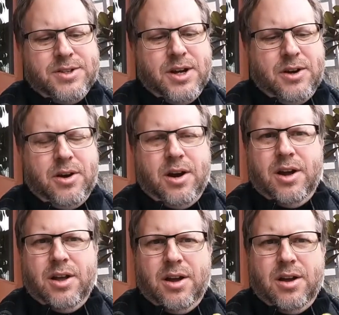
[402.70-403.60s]
So,
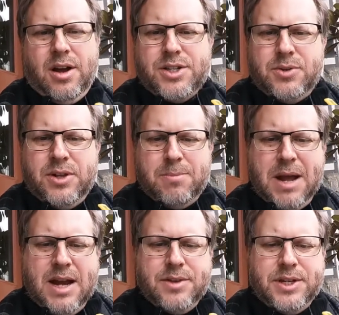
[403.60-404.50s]
also on the
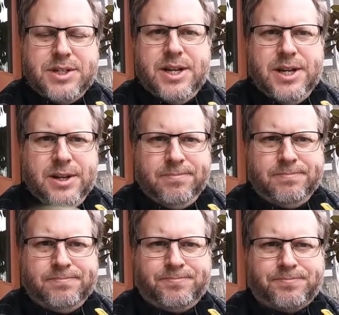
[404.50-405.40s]
back of the tin,
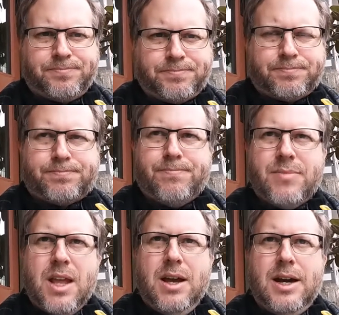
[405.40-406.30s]

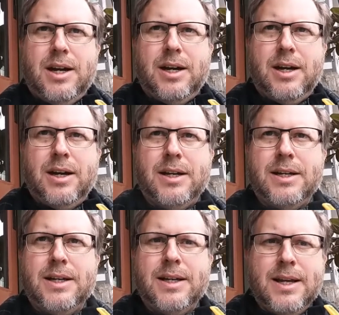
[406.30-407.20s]
I
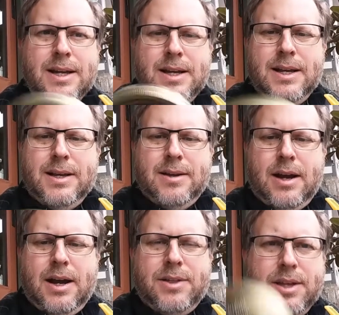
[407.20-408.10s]

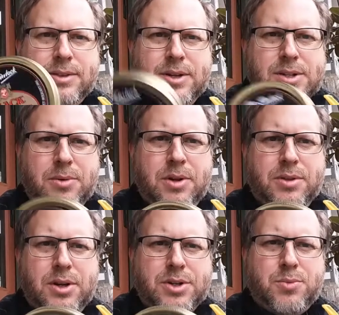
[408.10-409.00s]
think there's
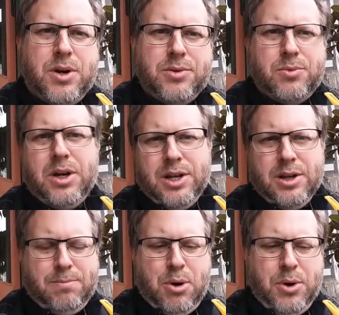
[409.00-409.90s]
one really
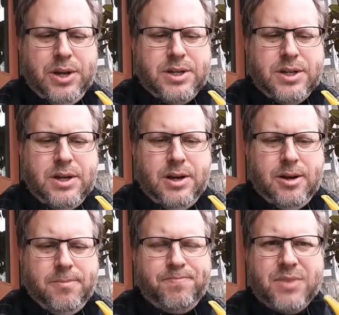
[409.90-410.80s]
good point,
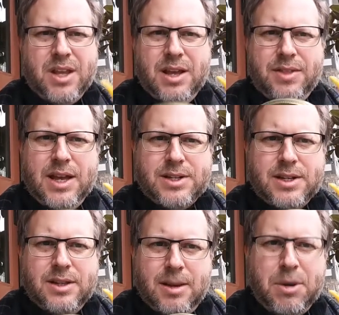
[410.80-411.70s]
and that
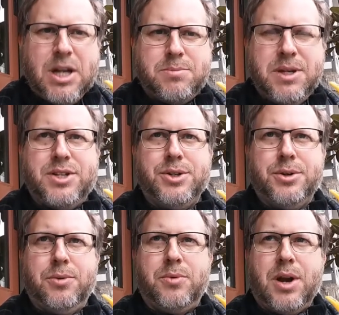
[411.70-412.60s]
brings me
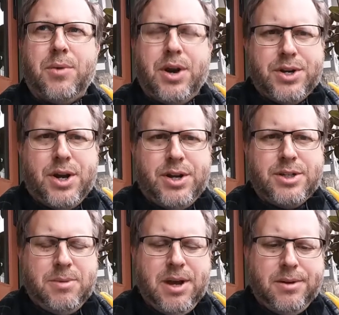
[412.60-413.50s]
to what I want to talk
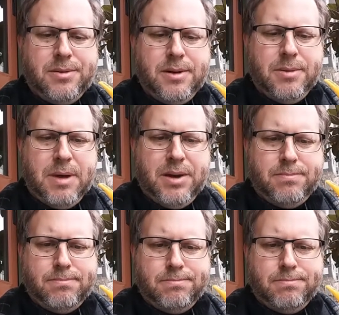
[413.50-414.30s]
to you about